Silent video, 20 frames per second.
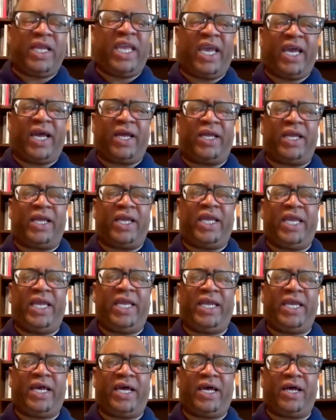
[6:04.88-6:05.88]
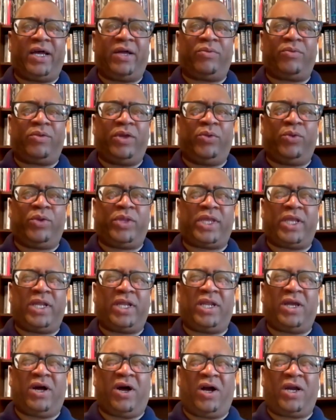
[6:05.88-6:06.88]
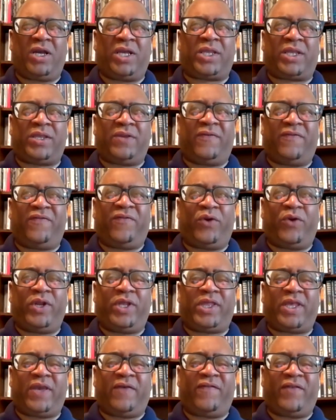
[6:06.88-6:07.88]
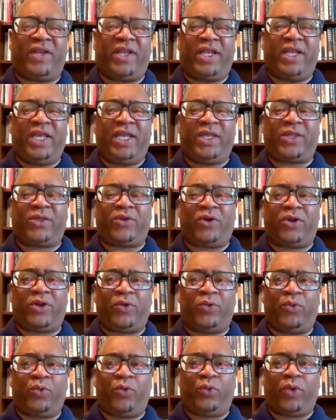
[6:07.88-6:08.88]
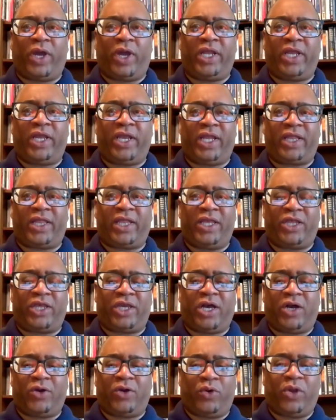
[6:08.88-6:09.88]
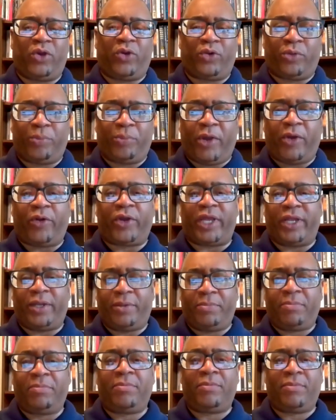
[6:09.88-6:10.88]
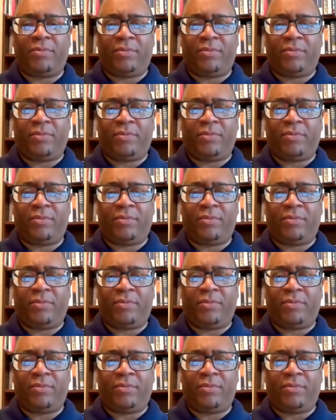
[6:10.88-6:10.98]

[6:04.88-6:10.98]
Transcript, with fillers: Yeah, he uh, it was in August of 47 and he started writing at the Chicago Herald American.